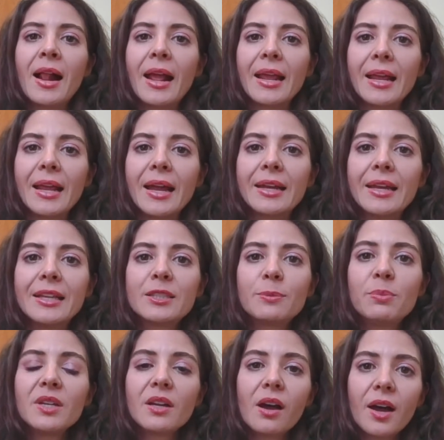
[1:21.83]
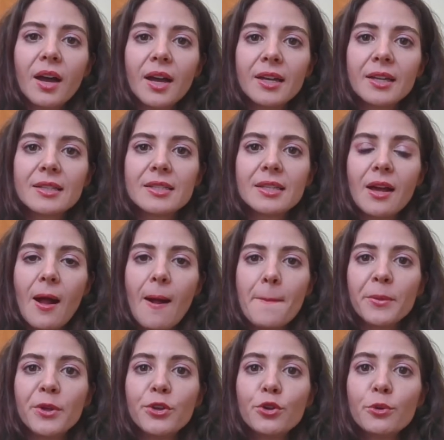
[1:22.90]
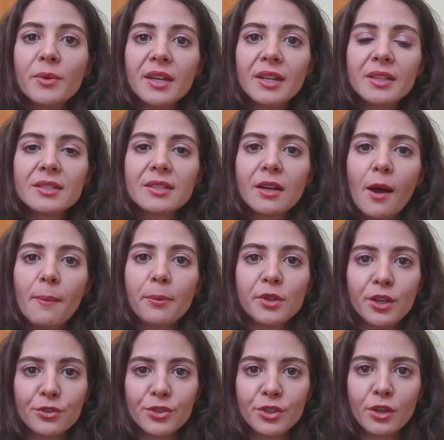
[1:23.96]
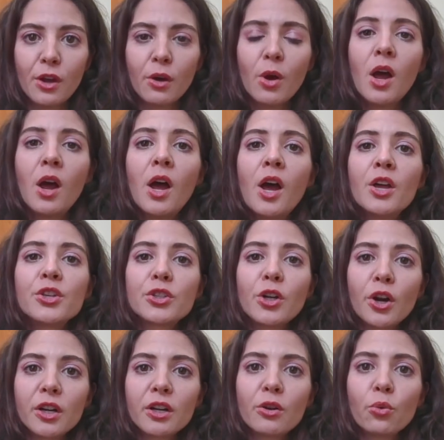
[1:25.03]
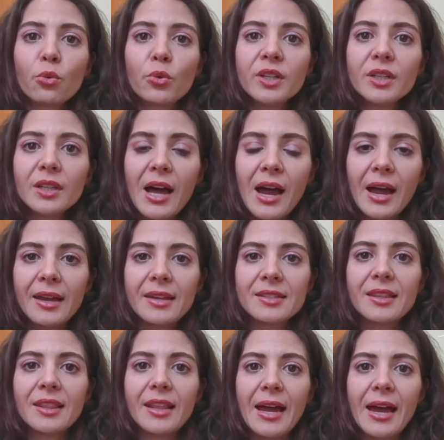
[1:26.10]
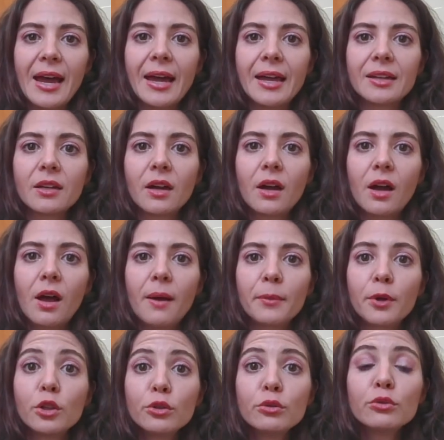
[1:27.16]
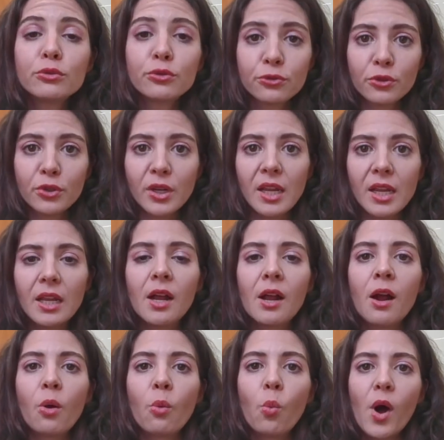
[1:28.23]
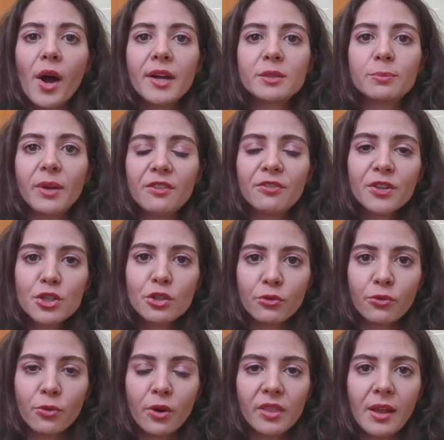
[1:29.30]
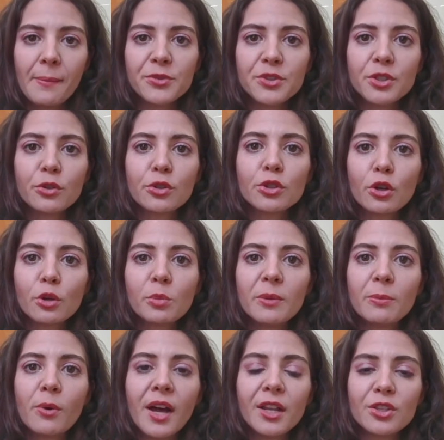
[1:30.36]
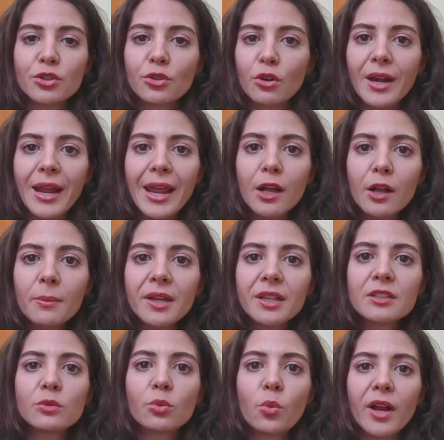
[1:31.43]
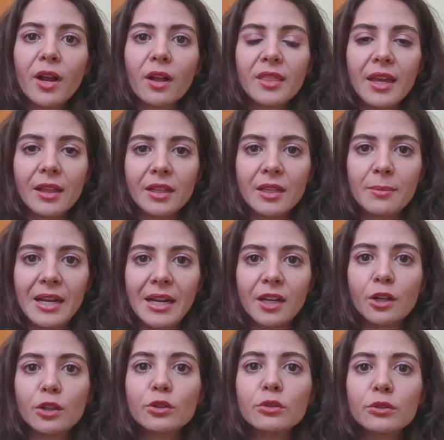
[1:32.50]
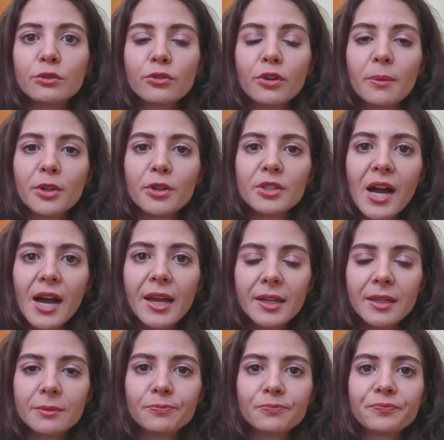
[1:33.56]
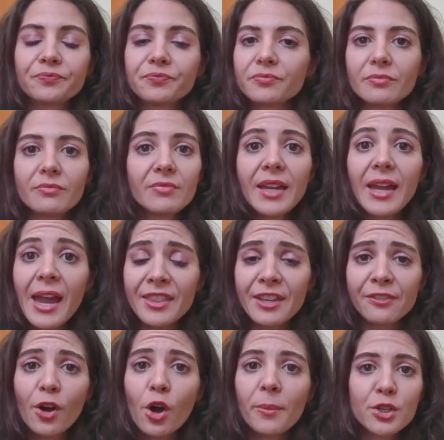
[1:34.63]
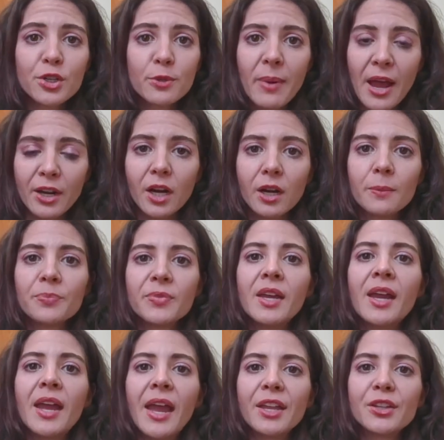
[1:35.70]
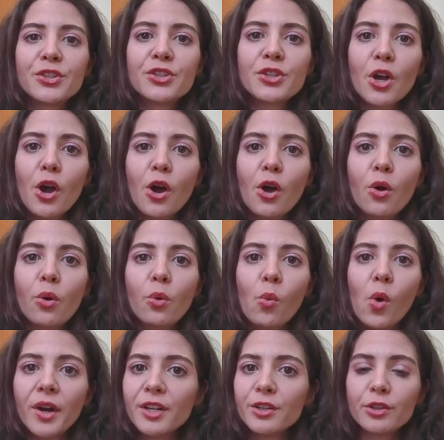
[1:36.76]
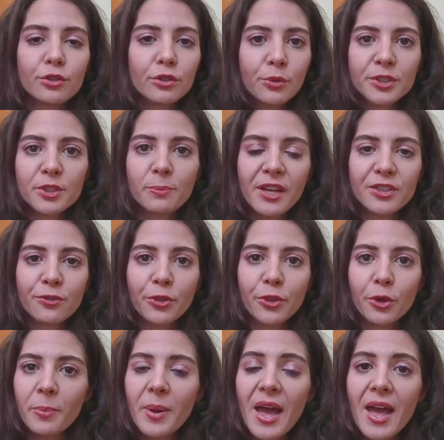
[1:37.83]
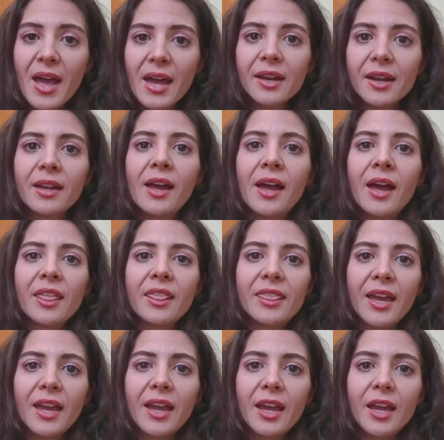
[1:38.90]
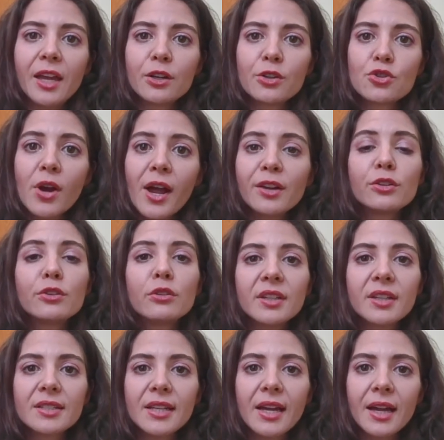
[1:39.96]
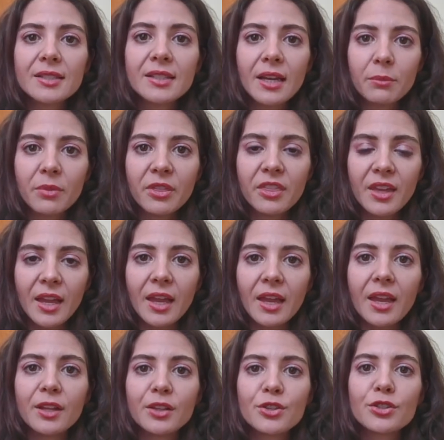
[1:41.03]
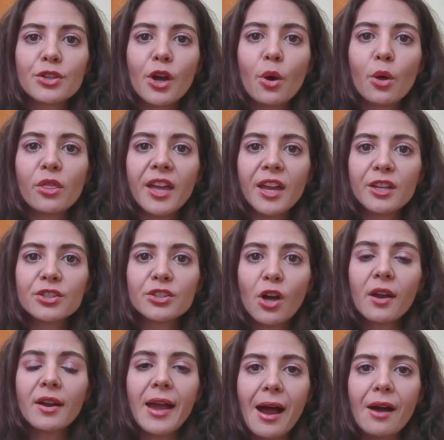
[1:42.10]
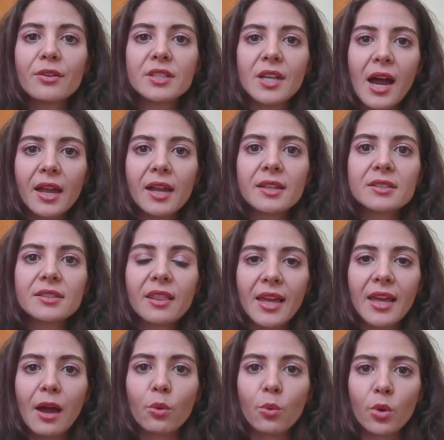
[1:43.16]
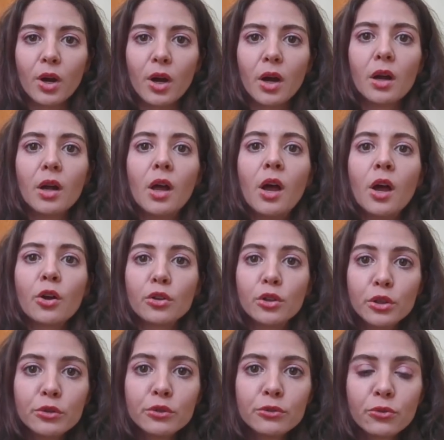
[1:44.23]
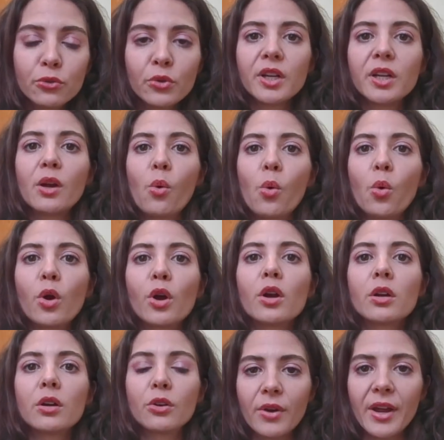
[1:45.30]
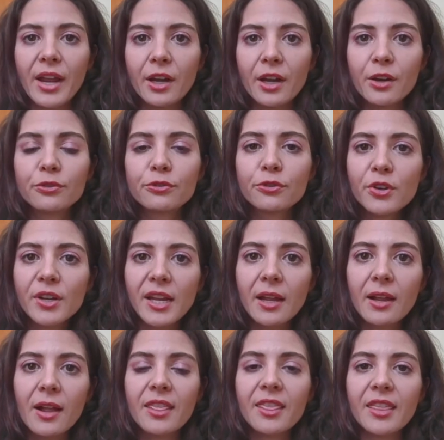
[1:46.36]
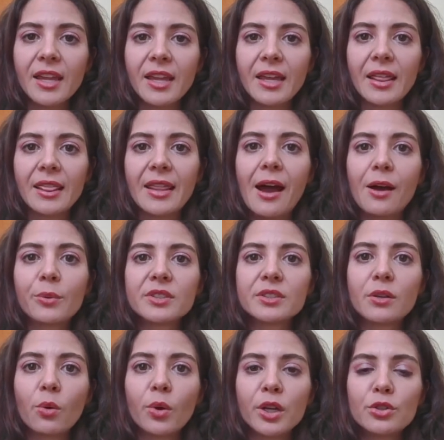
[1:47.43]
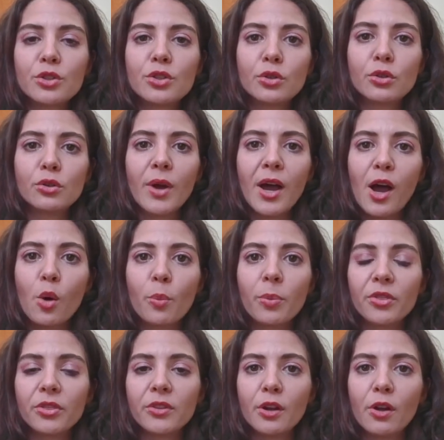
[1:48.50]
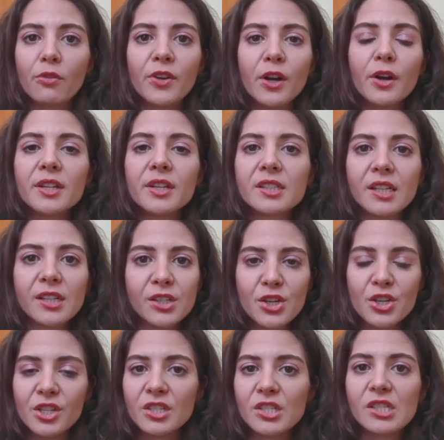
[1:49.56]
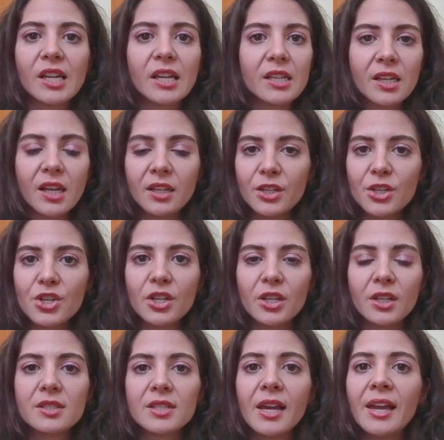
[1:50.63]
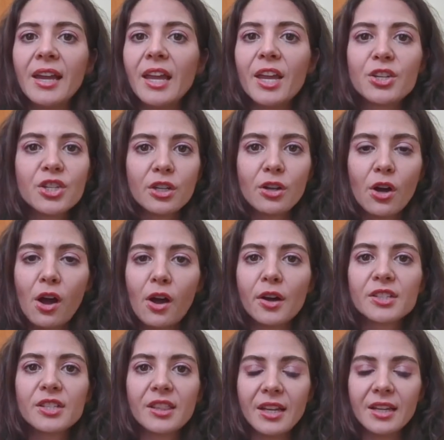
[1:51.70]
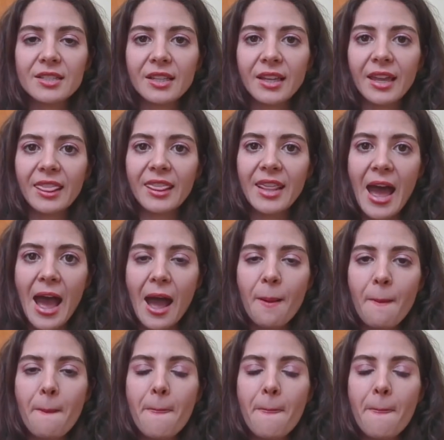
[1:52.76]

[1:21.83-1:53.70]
And it's because humans, a couple years ago, started to realize that gluten-free was beneficial for them. So certain people had certain ailments where they eliminated gluten from their diet and they felt much better. And so wanting to do what's best for their pet, they tried to do the exact same thing. And so they sought out diets that were gluten-free or grain-free, thinking that was going to help, you know, various conditions, skin conditions, itchy dogs, things like that.